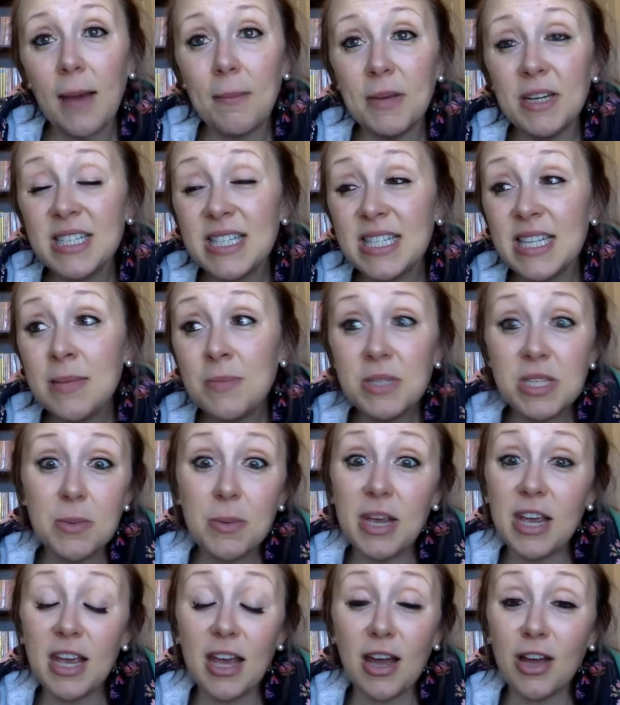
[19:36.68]
It seems to
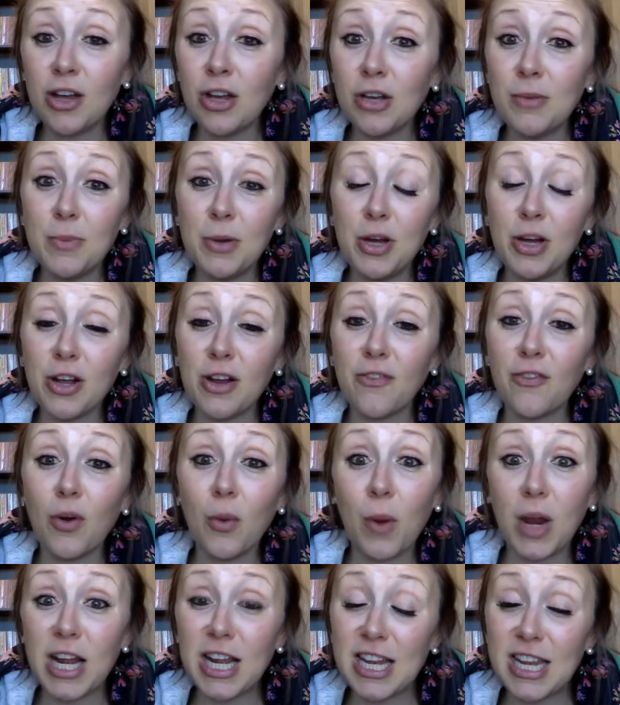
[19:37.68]
be a good book for
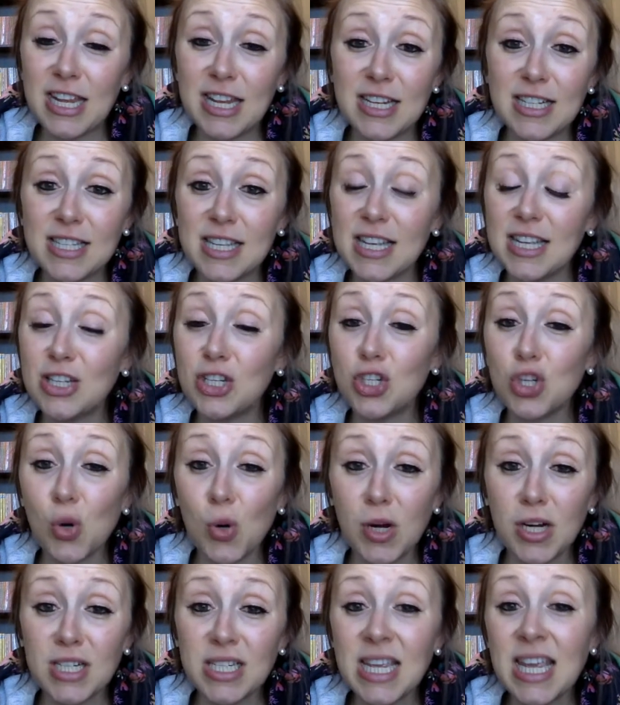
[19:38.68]
what it is. It's
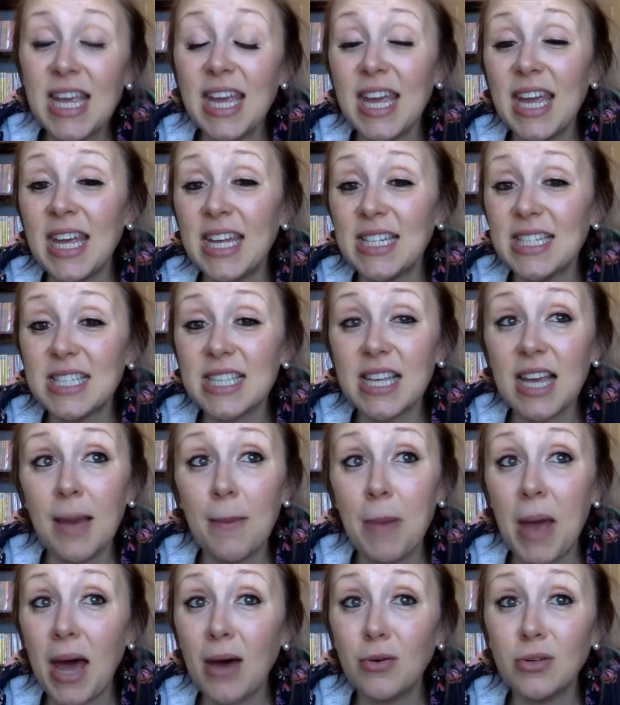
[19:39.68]
short. It's
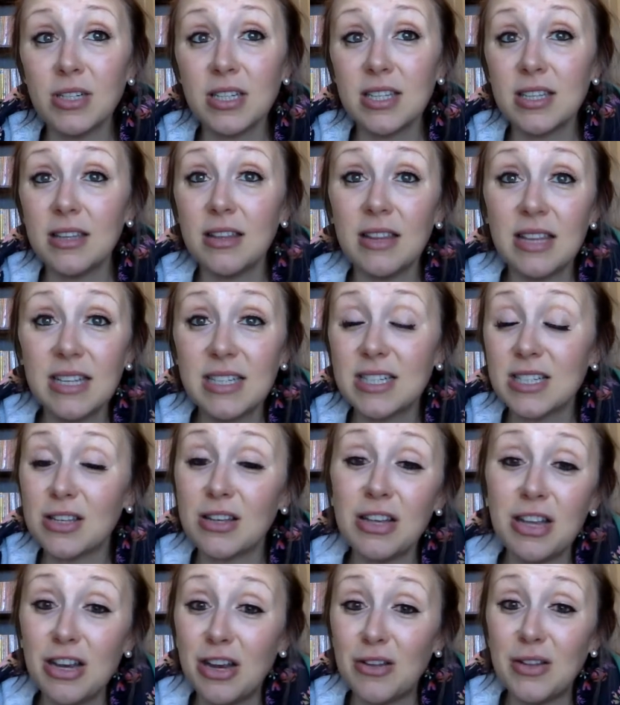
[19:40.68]
about these,
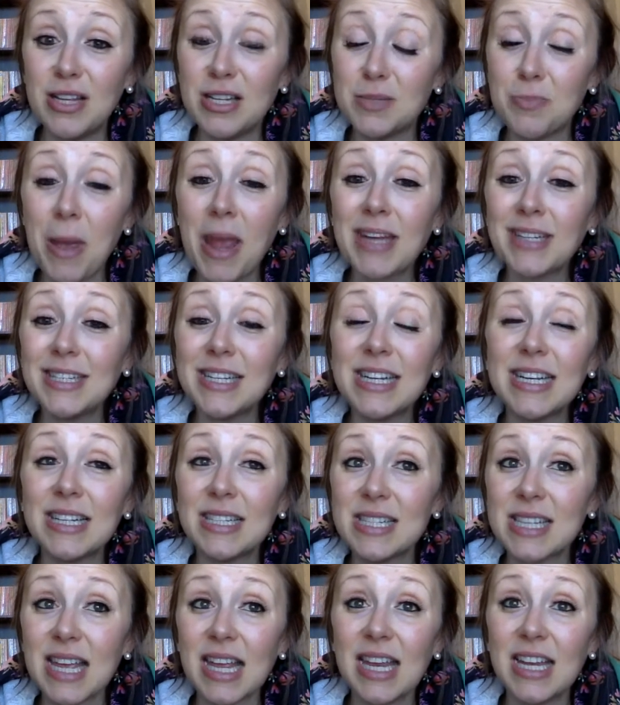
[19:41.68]
you know, these
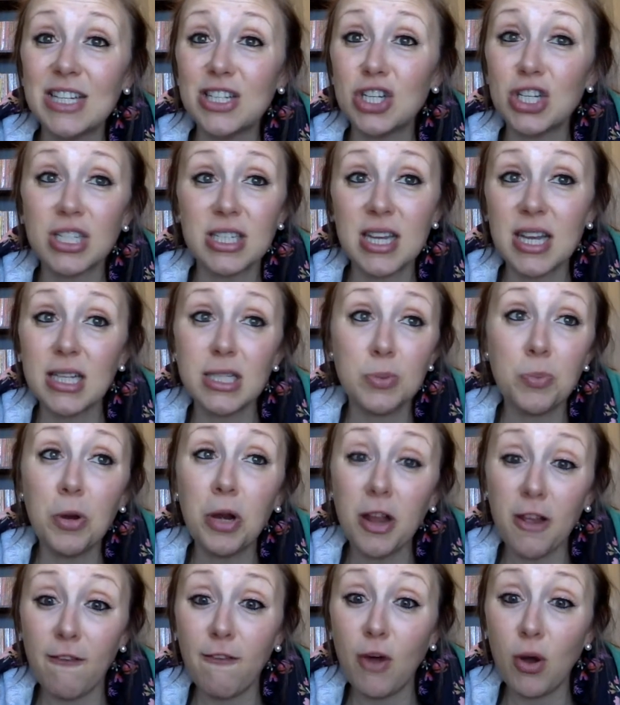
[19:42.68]
paintings, and it's just, it's
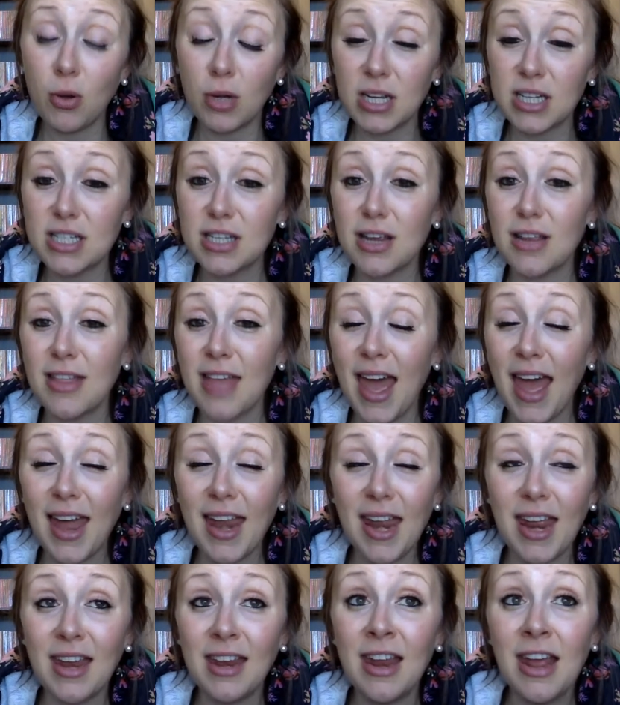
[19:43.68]
pretty focused on
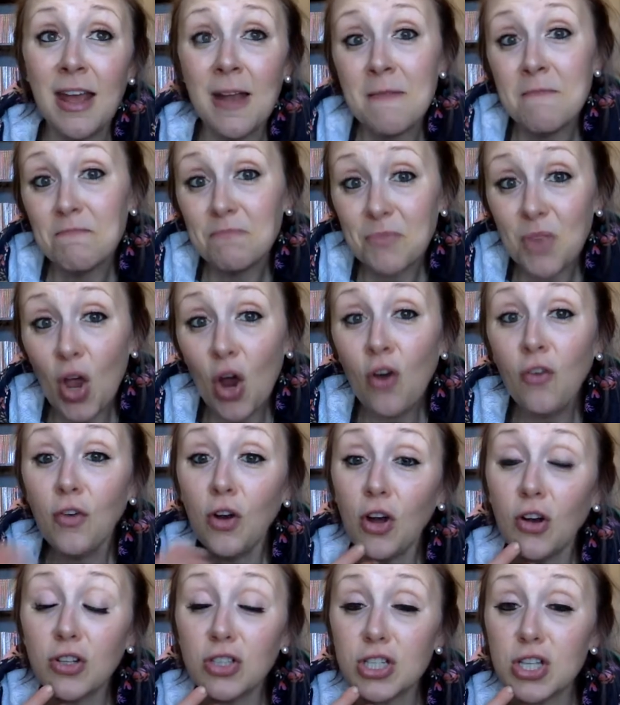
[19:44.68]
that. And
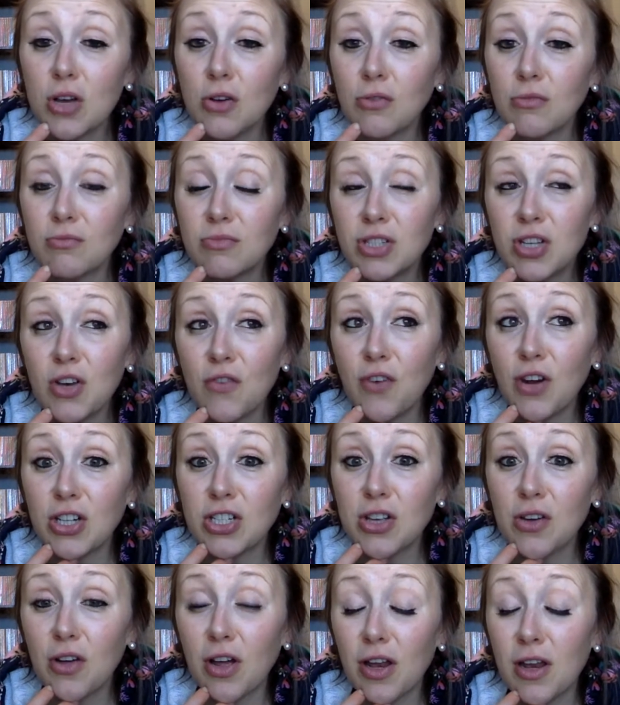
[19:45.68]
overall, so far
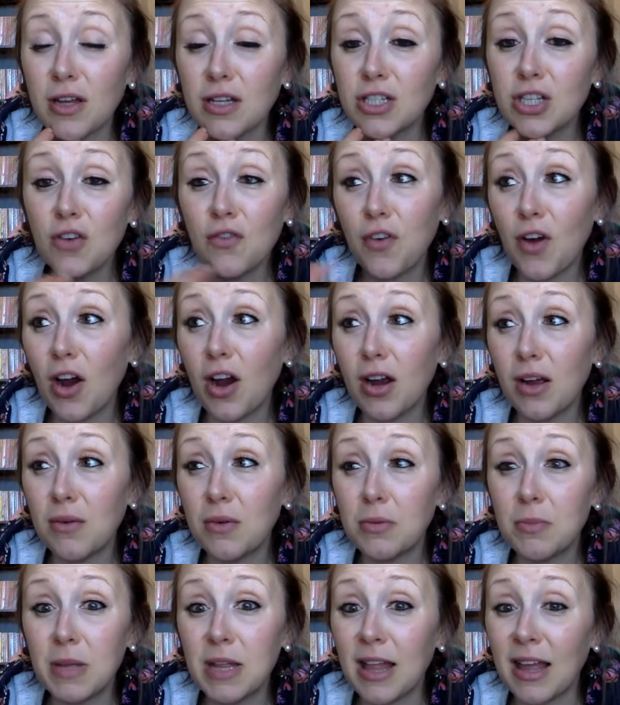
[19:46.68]
so good. So far it
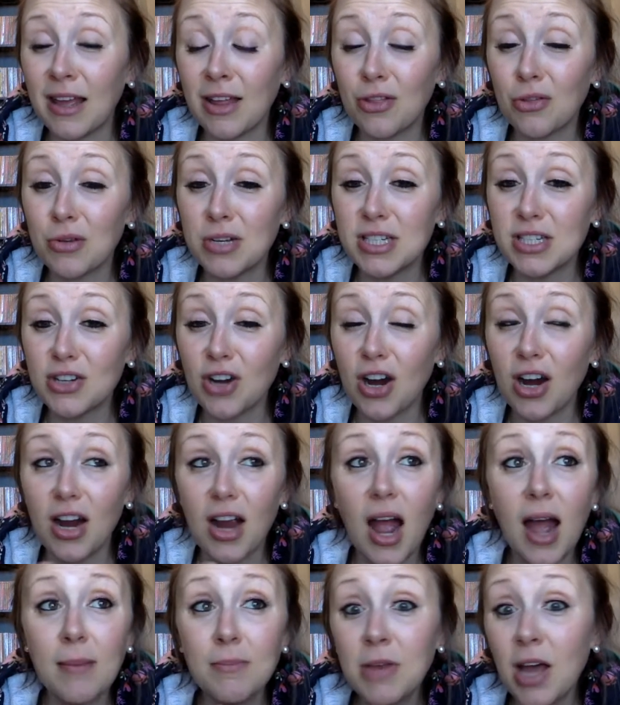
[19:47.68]
would be like a 3-star.
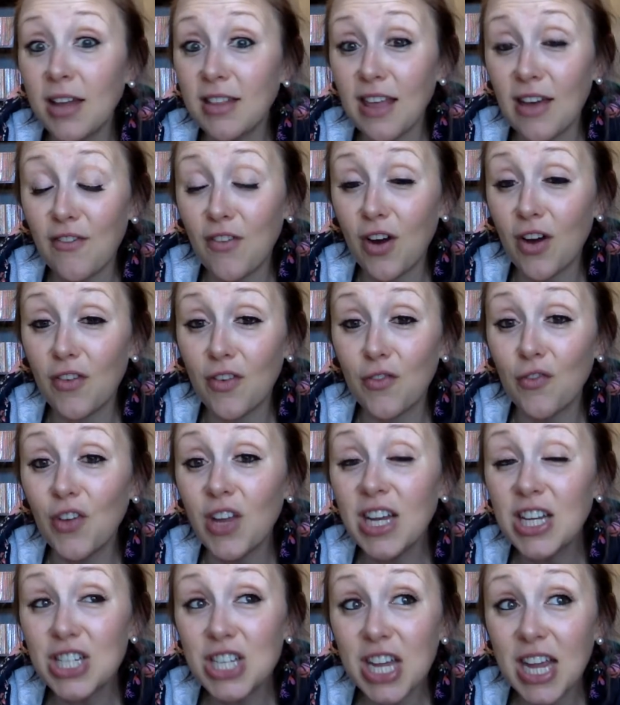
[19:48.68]
I'm not that far from
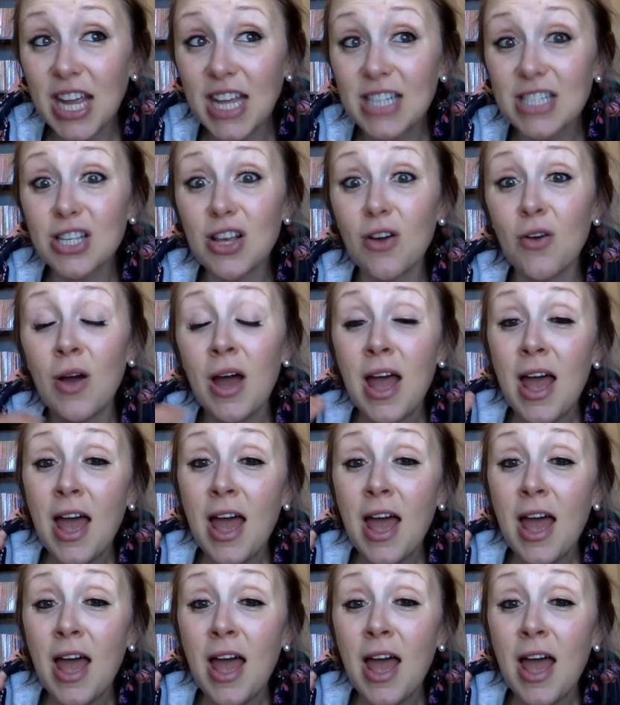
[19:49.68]
finishing it, so